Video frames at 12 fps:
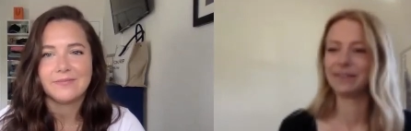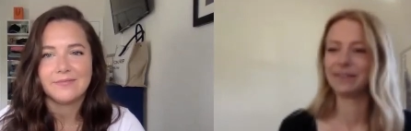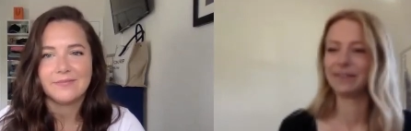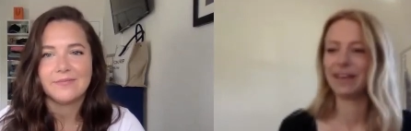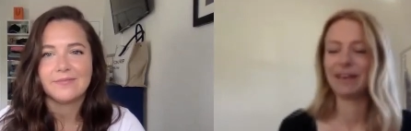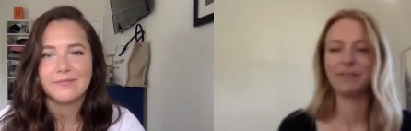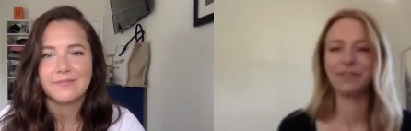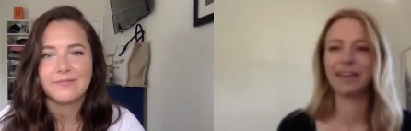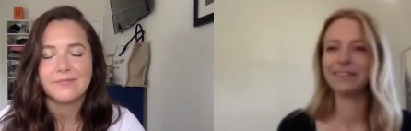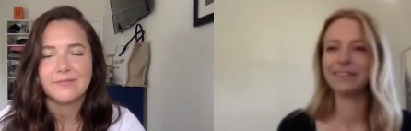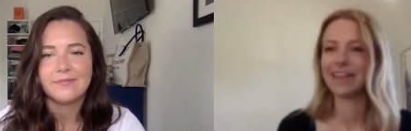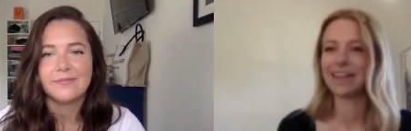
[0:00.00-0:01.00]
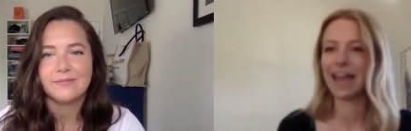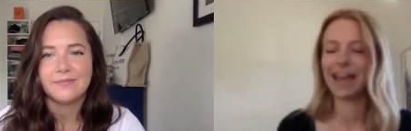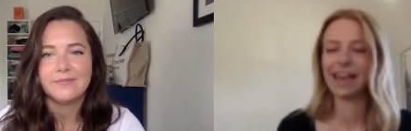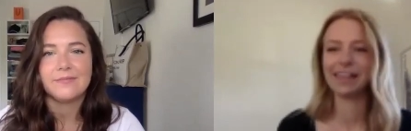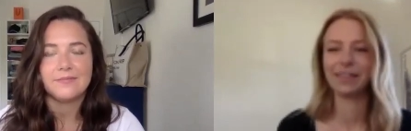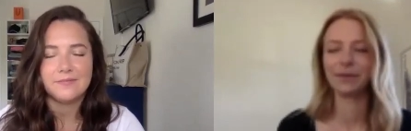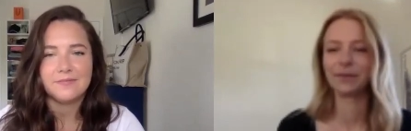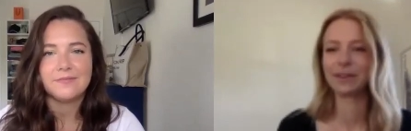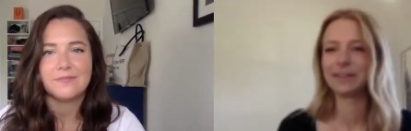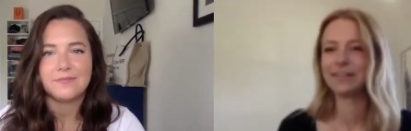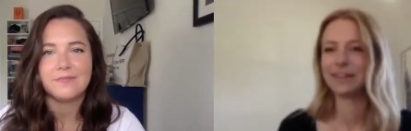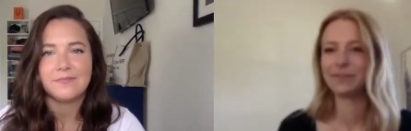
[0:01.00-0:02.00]
Speaker 1: if they stay, they'll
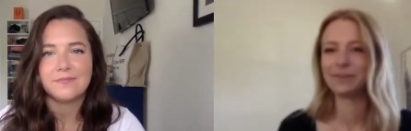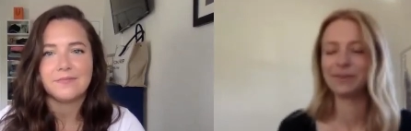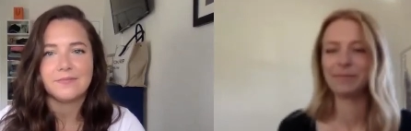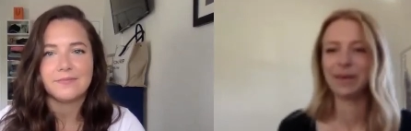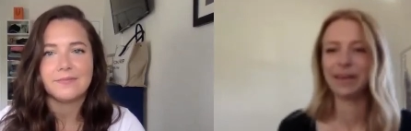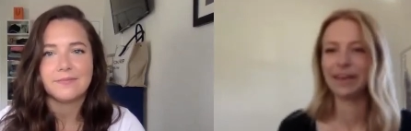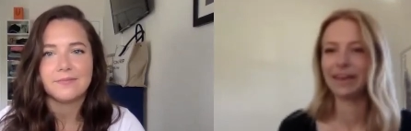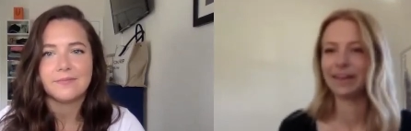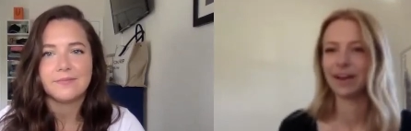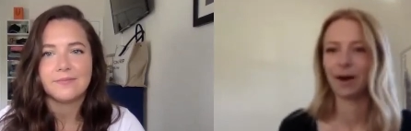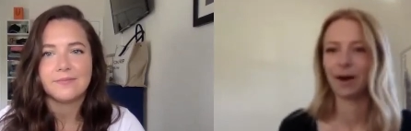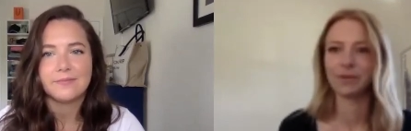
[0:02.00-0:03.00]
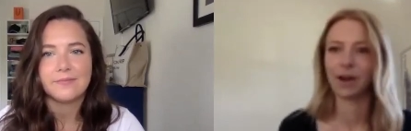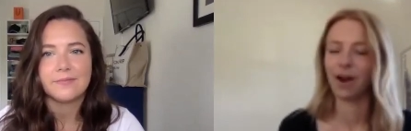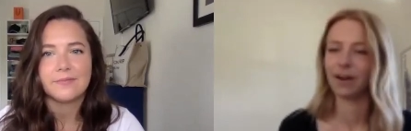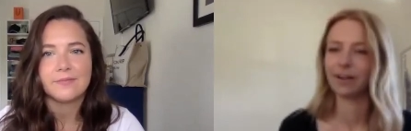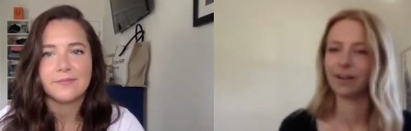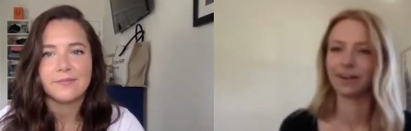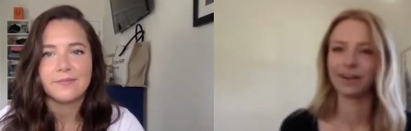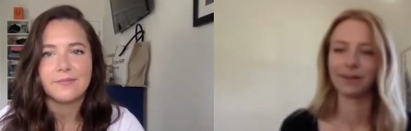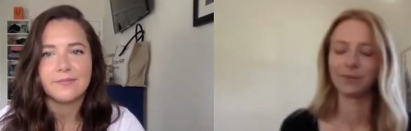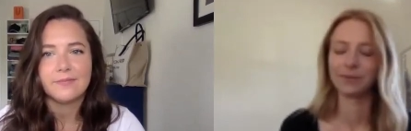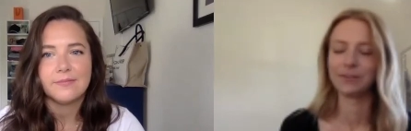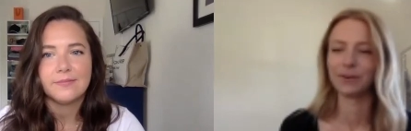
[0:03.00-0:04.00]
continue to be top dog, or
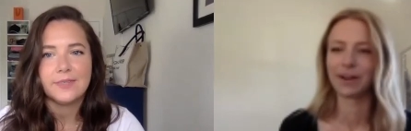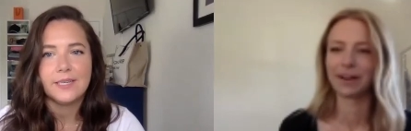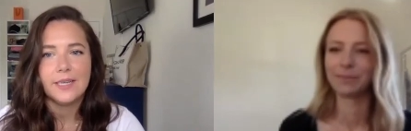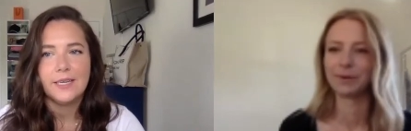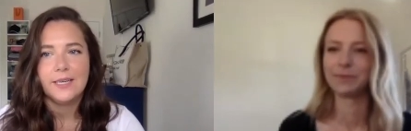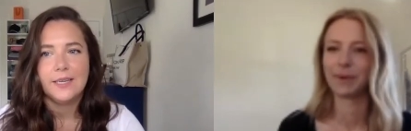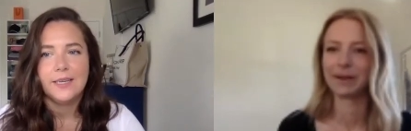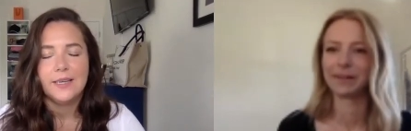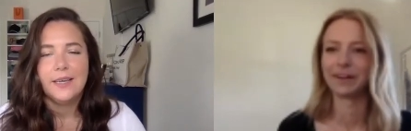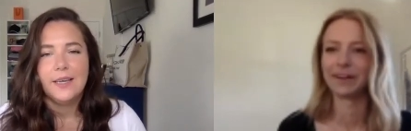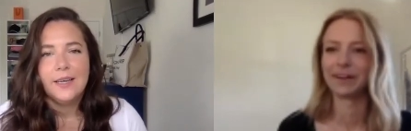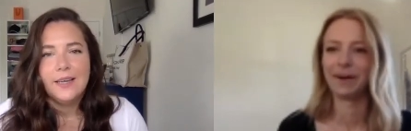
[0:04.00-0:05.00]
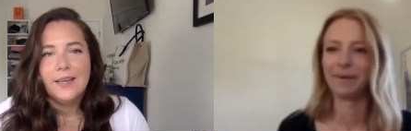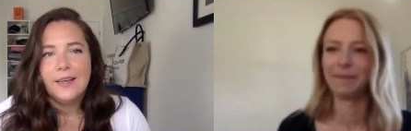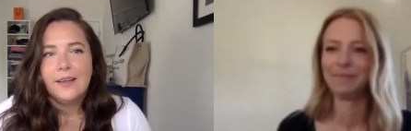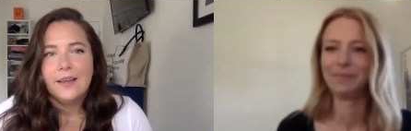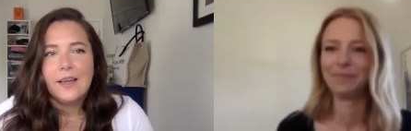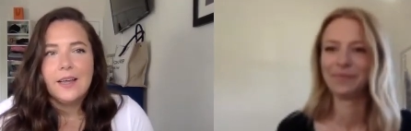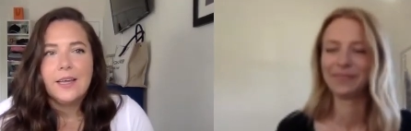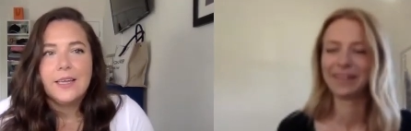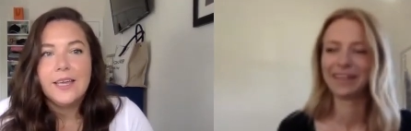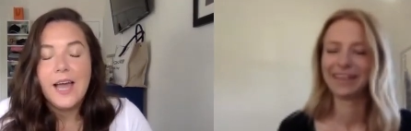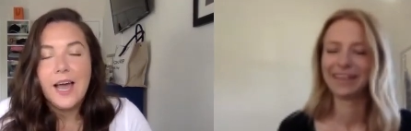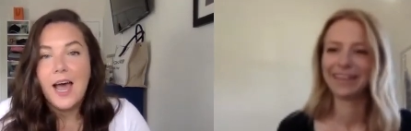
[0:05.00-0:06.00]
what's your kind of perspective on it all?
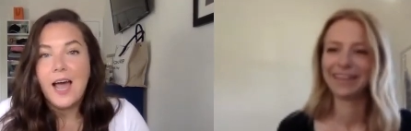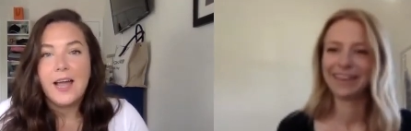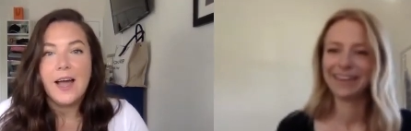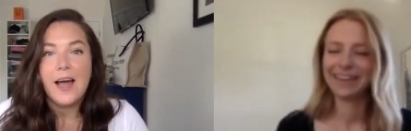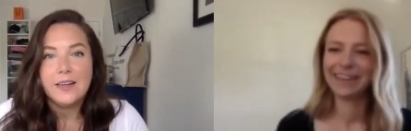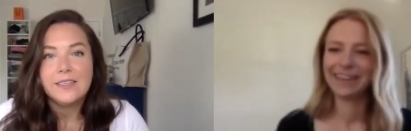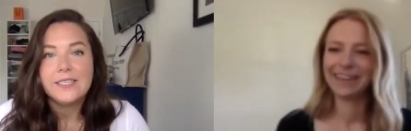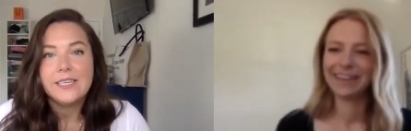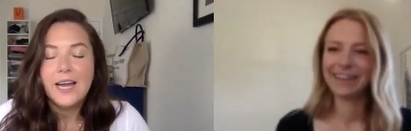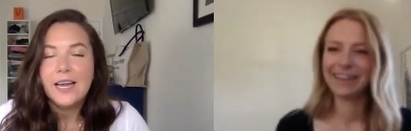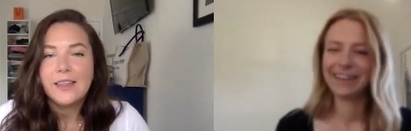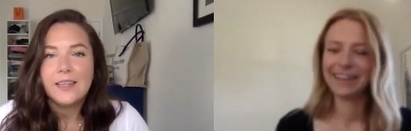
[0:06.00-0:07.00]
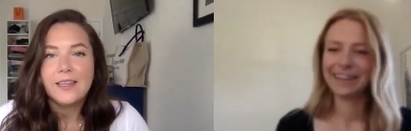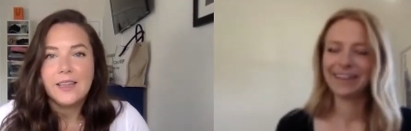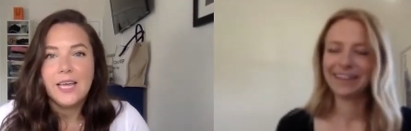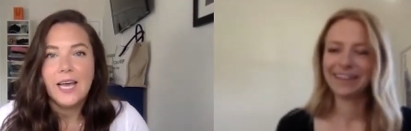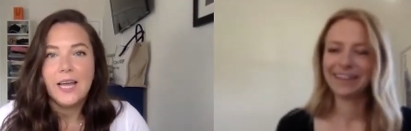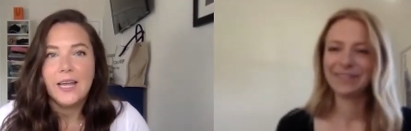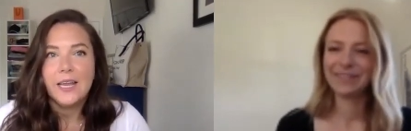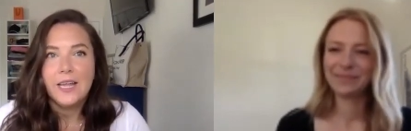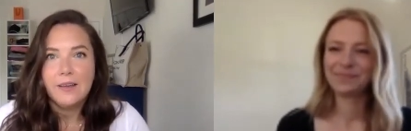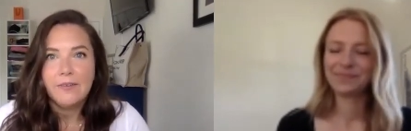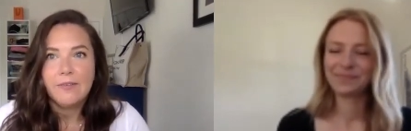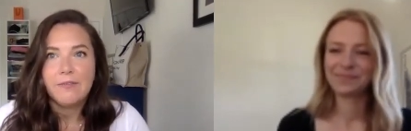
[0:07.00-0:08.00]
Speaker 2: Yeah, I honestly think that
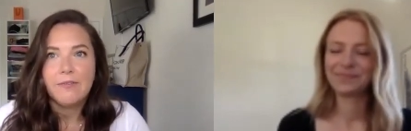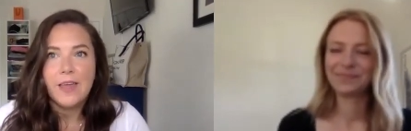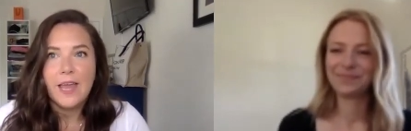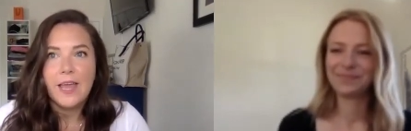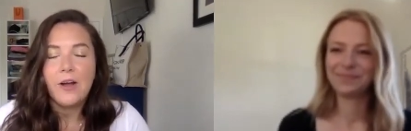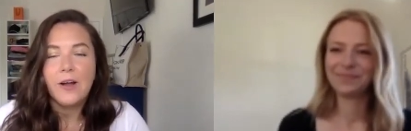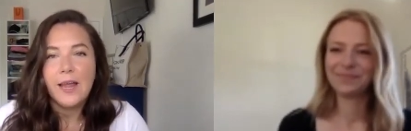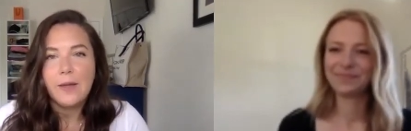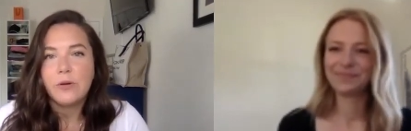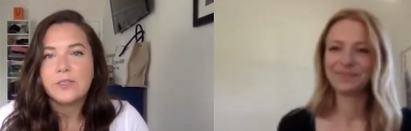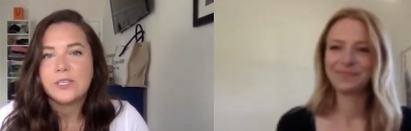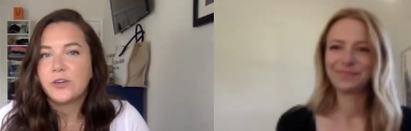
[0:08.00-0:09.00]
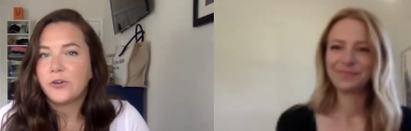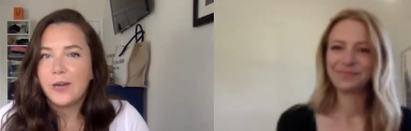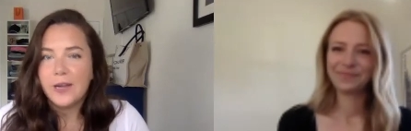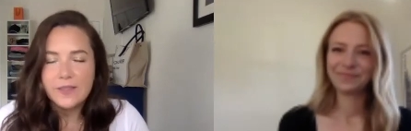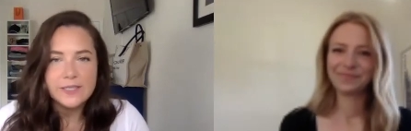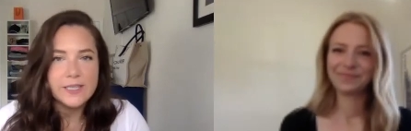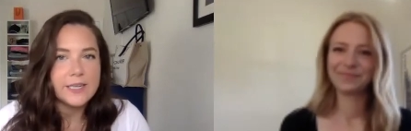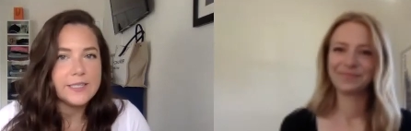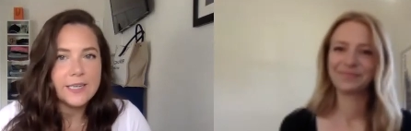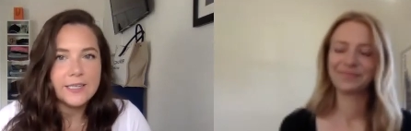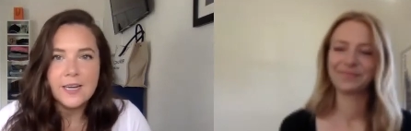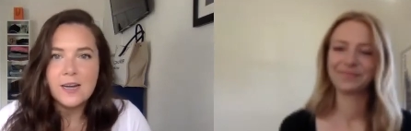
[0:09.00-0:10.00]
if they are able to create this like
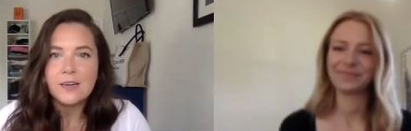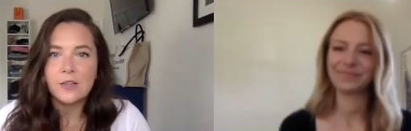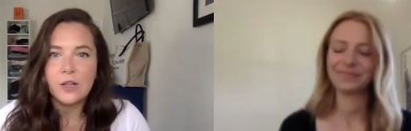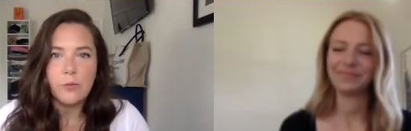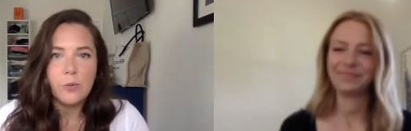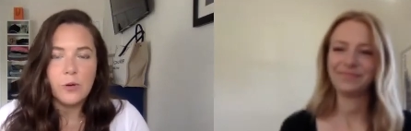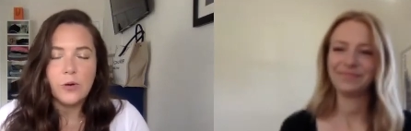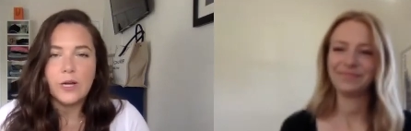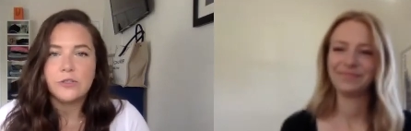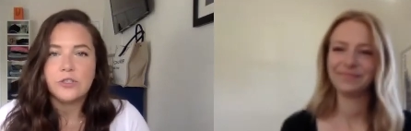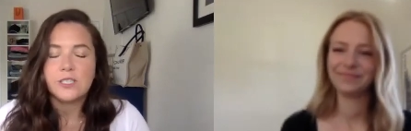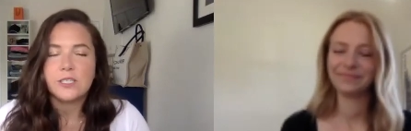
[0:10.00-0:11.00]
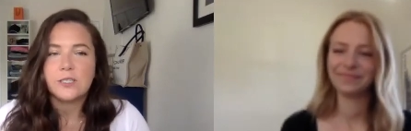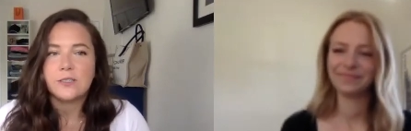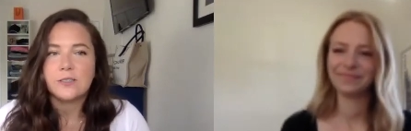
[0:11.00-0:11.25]
TikTok Global and just